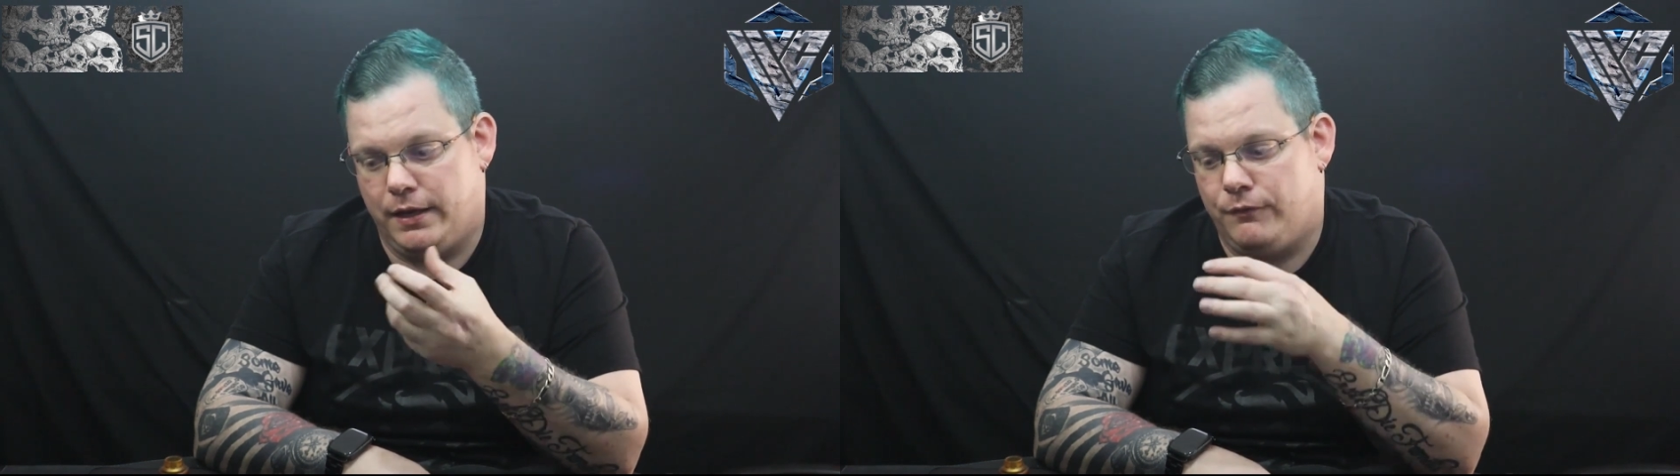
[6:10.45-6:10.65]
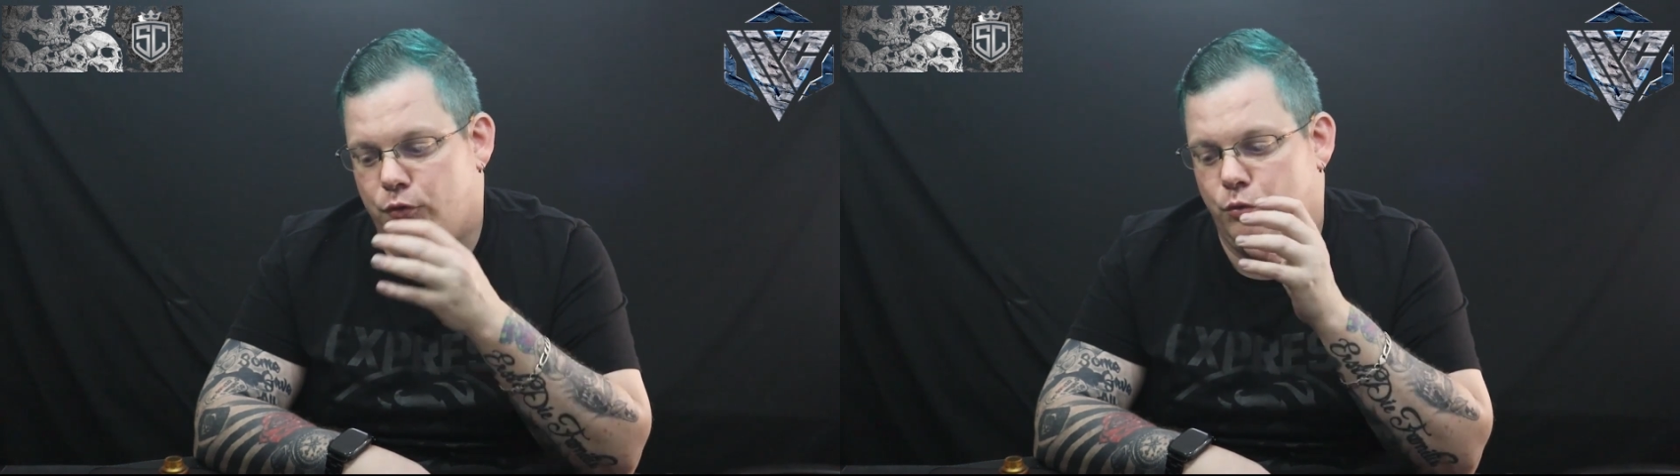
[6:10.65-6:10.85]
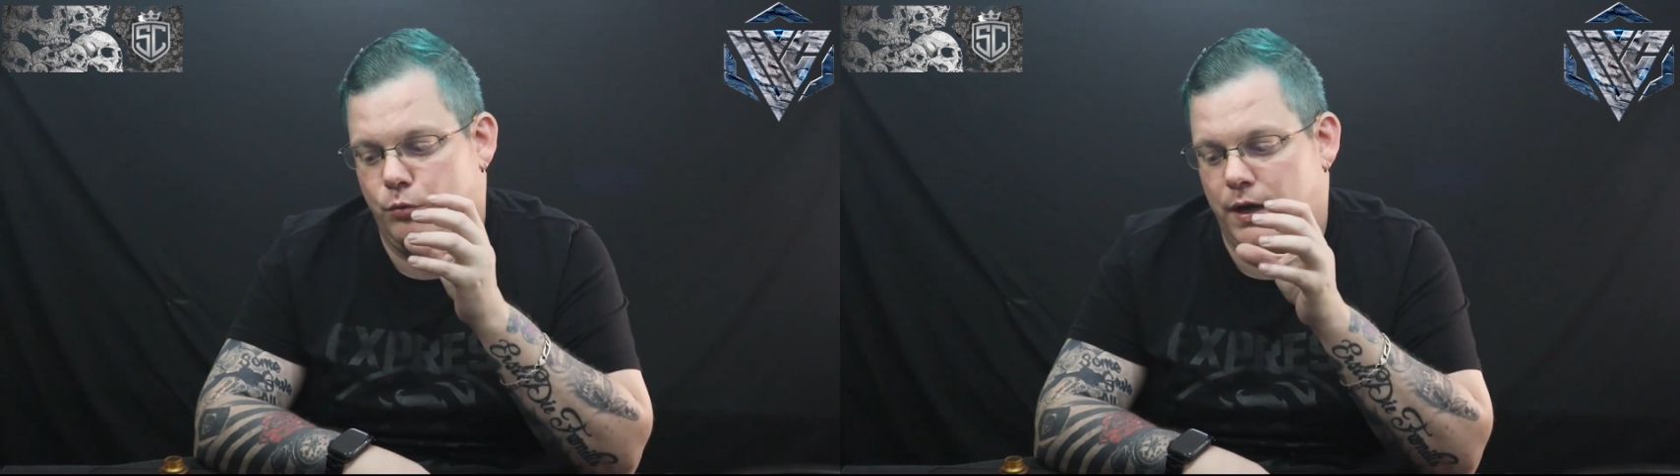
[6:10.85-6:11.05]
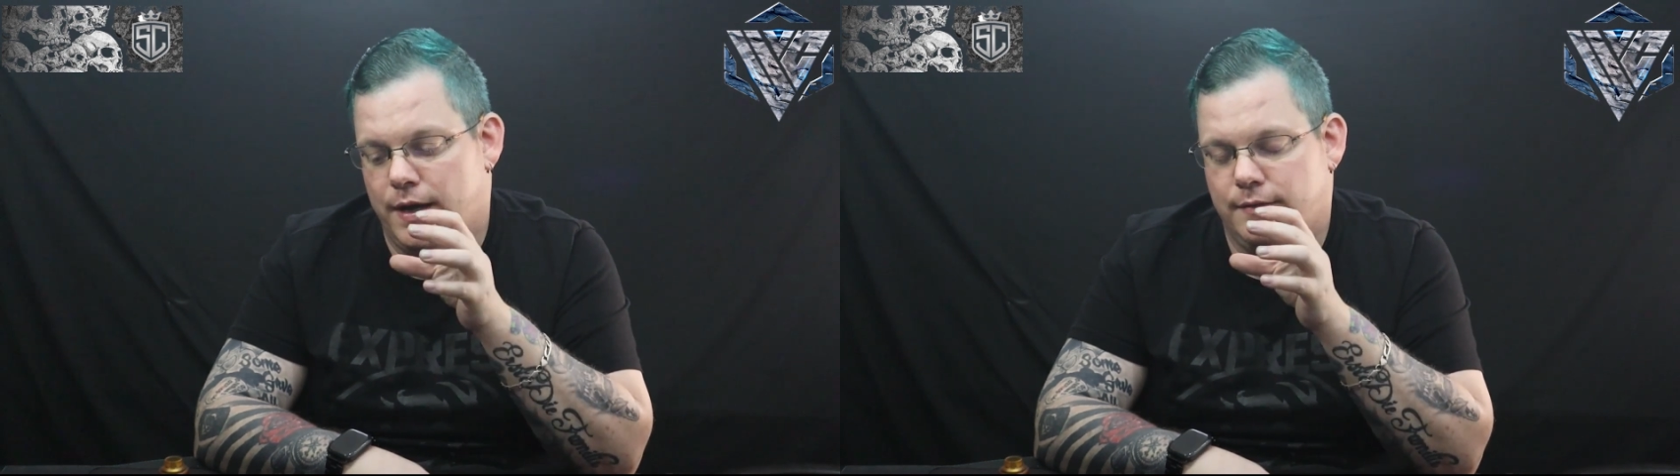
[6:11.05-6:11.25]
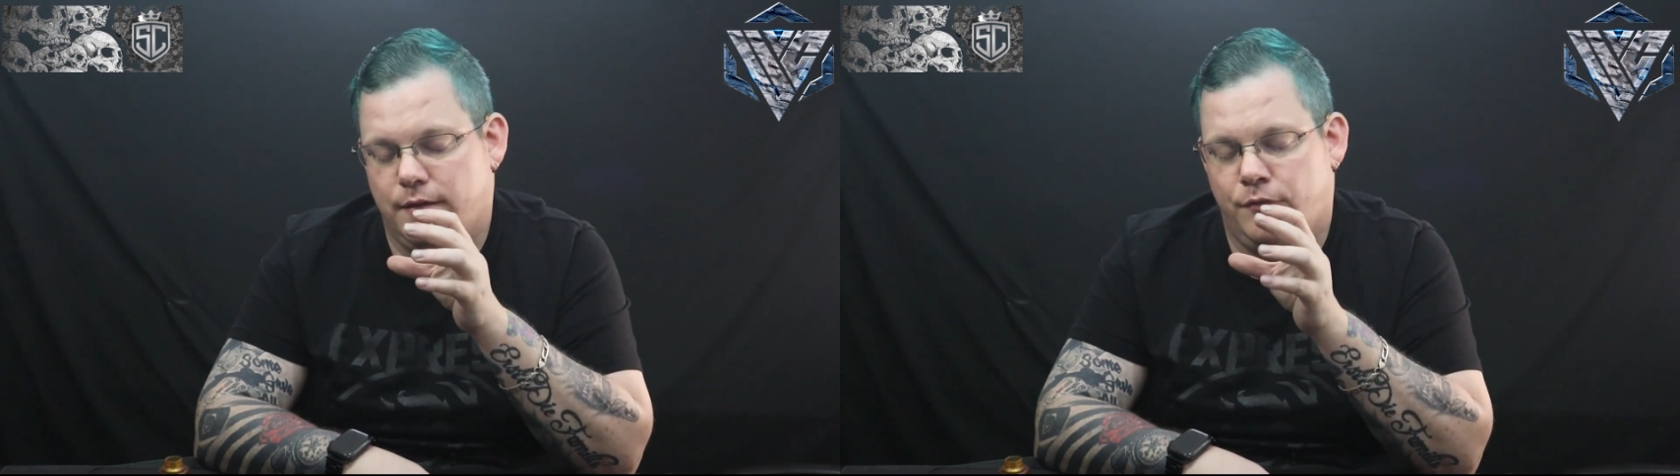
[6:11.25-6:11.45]
If you
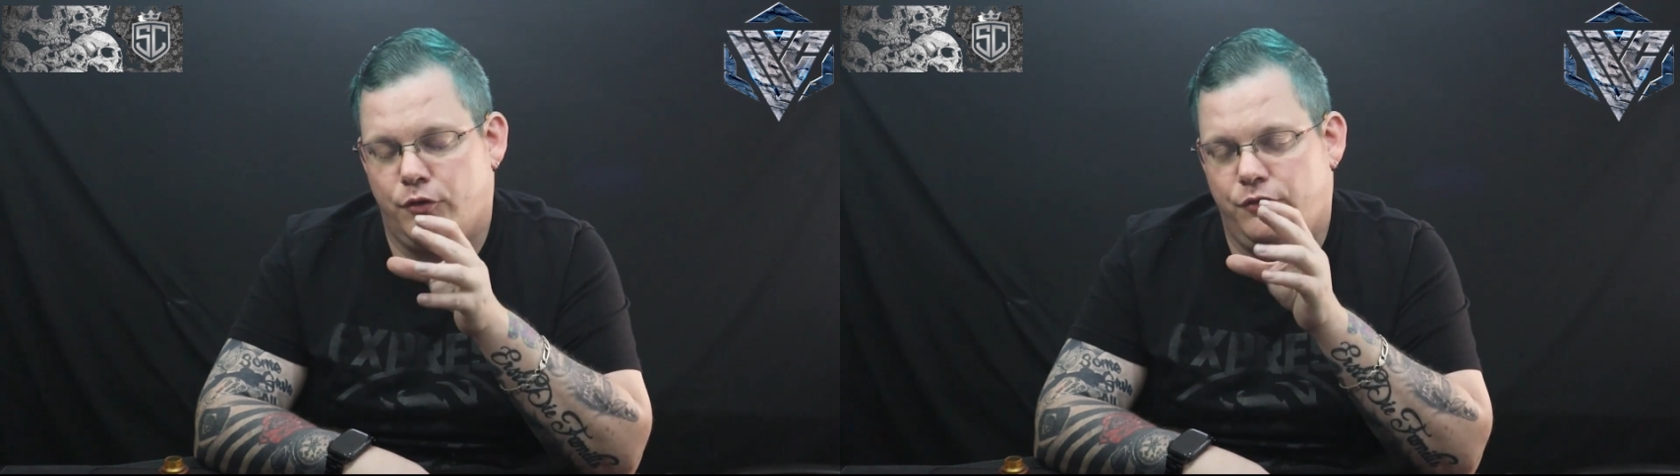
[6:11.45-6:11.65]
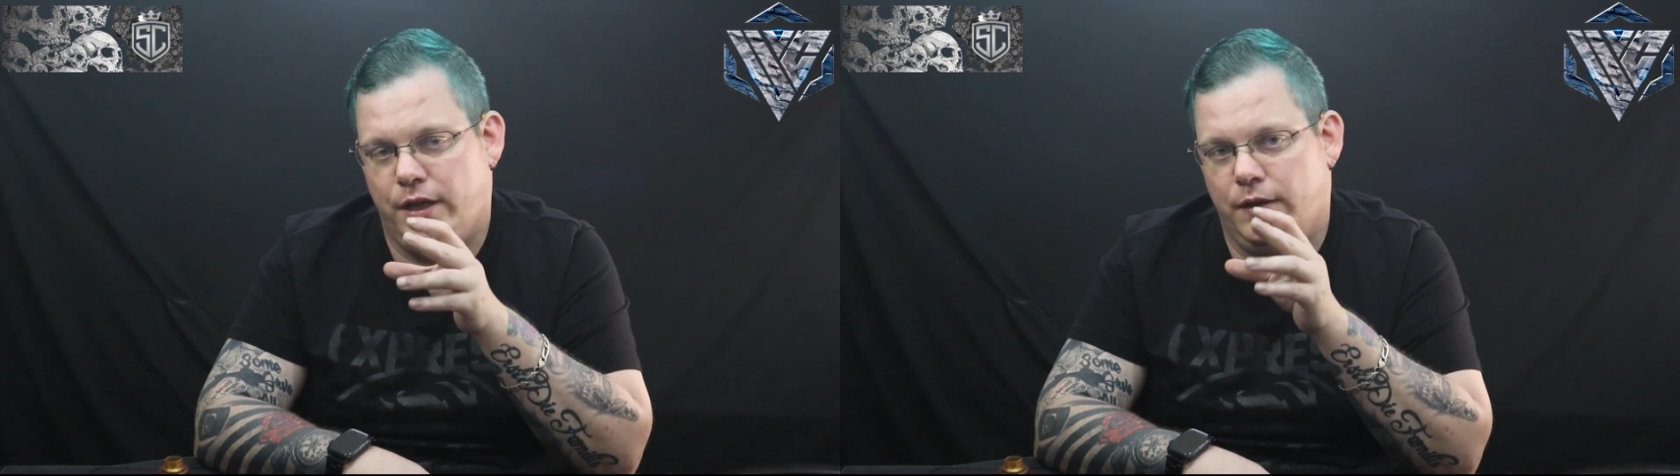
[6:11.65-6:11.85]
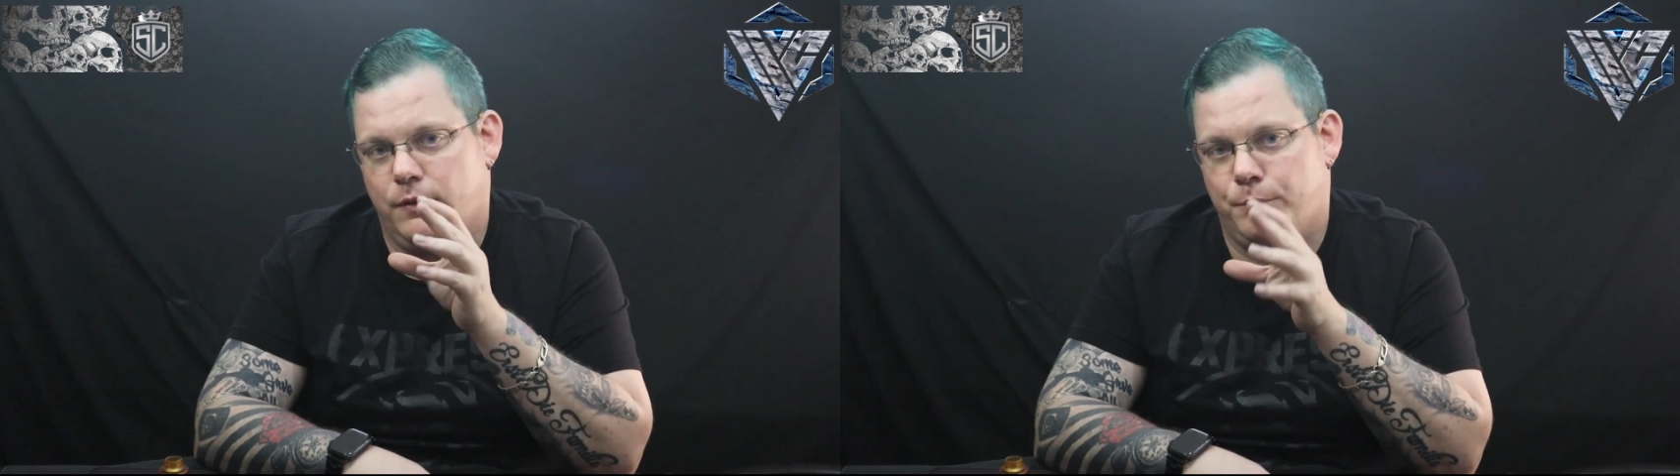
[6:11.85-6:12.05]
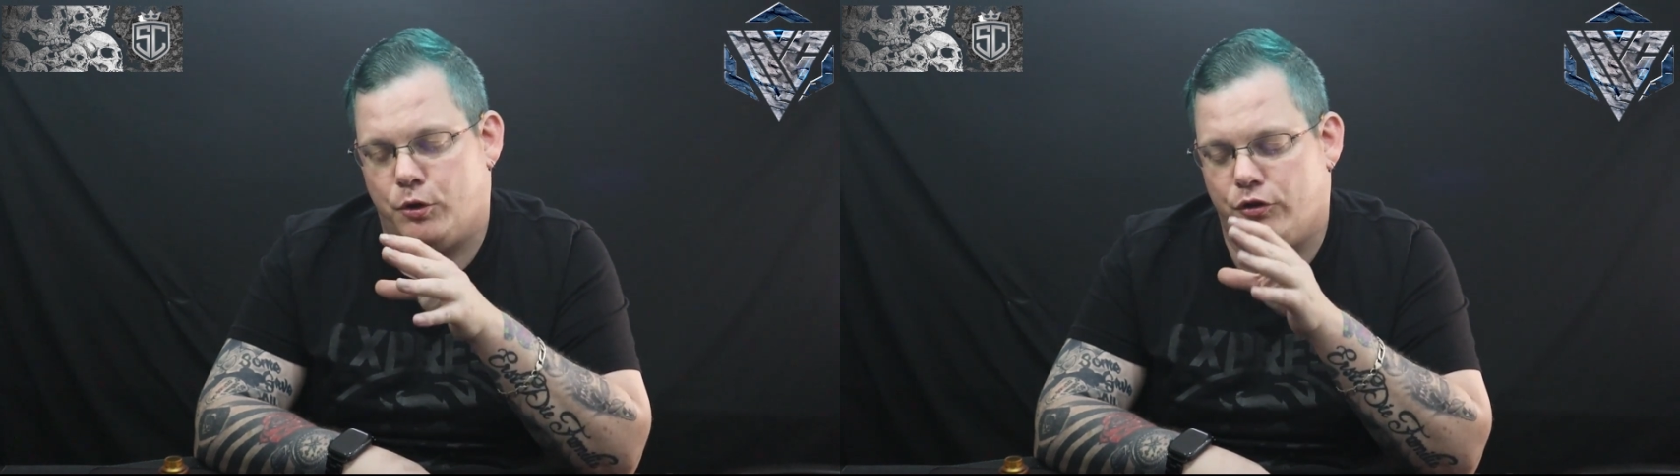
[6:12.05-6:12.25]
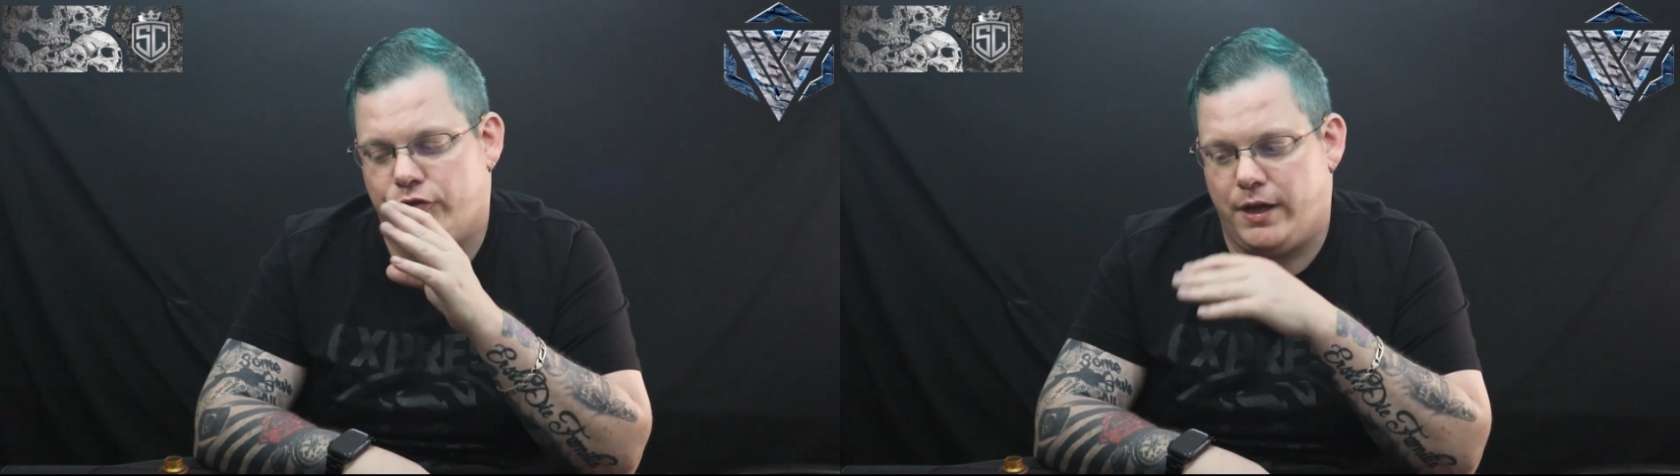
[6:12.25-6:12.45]
guys ever seen the
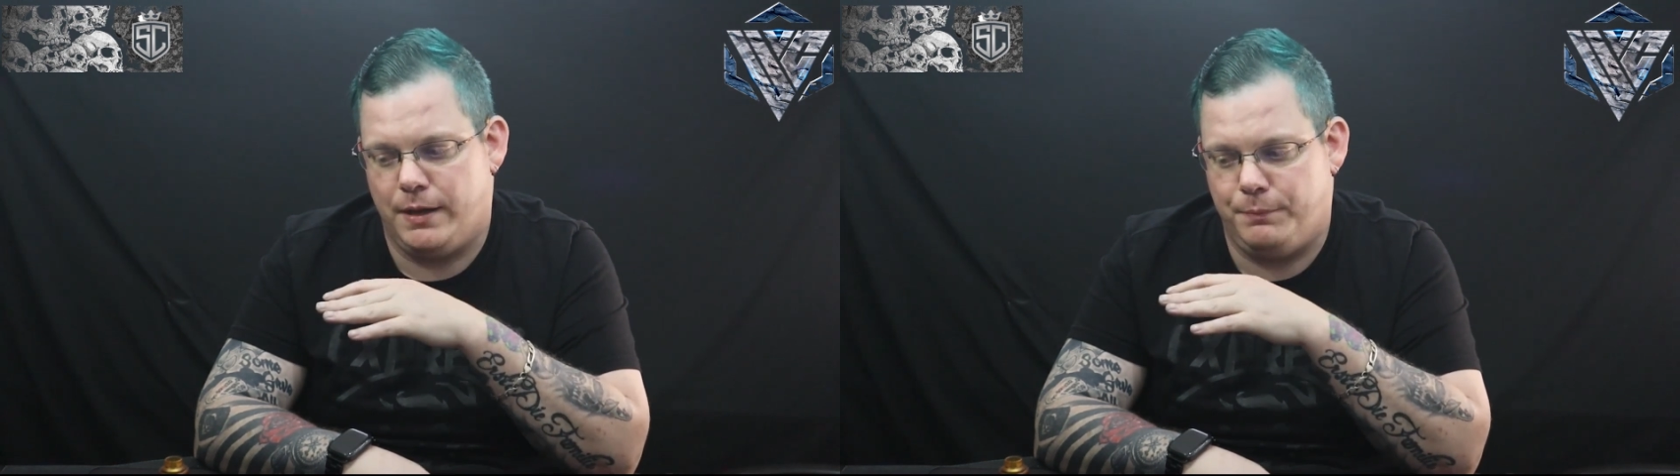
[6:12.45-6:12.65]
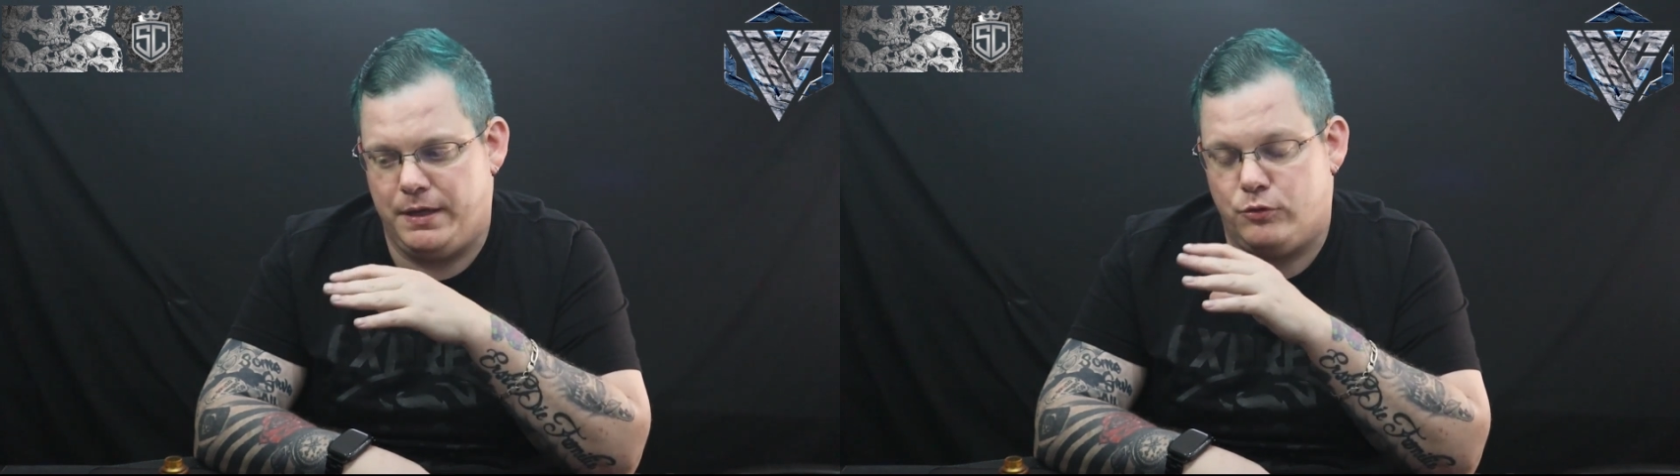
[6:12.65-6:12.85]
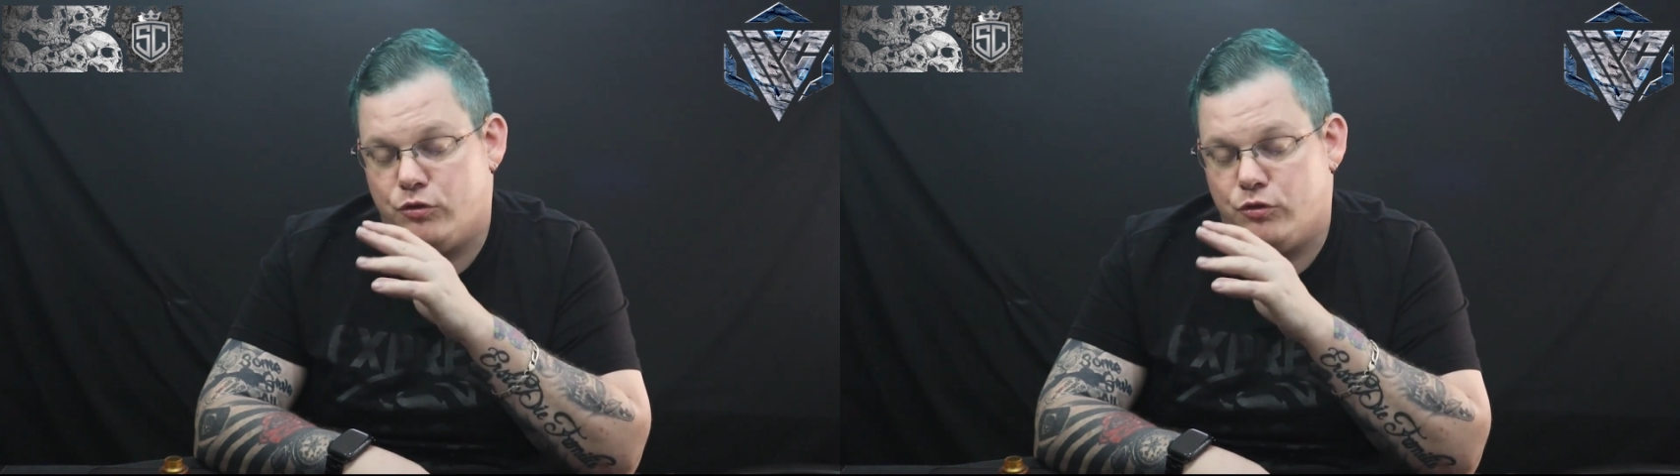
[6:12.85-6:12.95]
Purge side piece,